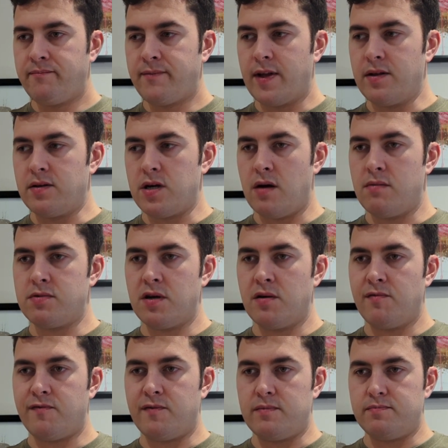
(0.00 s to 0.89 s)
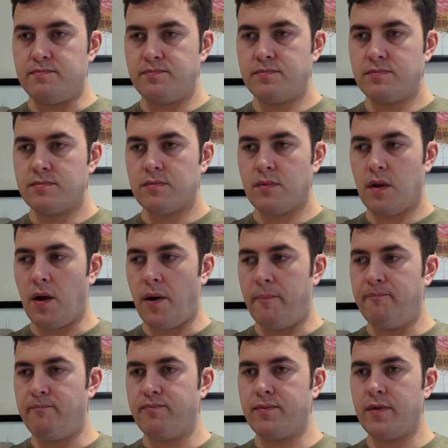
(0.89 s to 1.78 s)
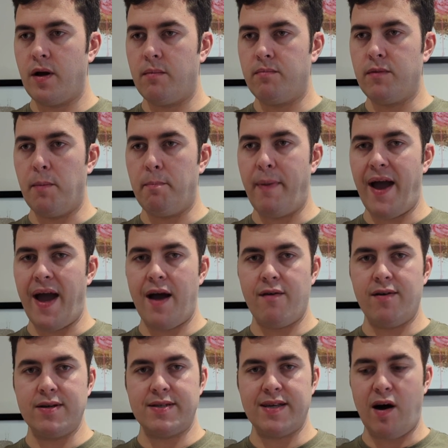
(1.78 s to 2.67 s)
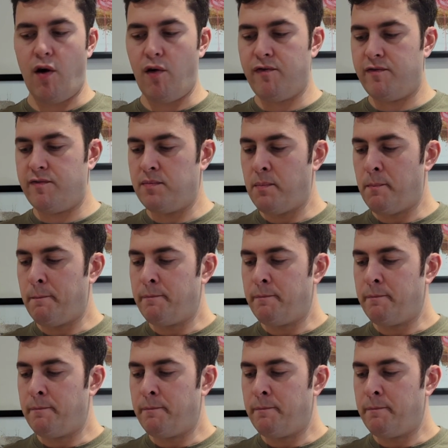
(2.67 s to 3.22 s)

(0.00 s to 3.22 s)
In terms of the beer itself,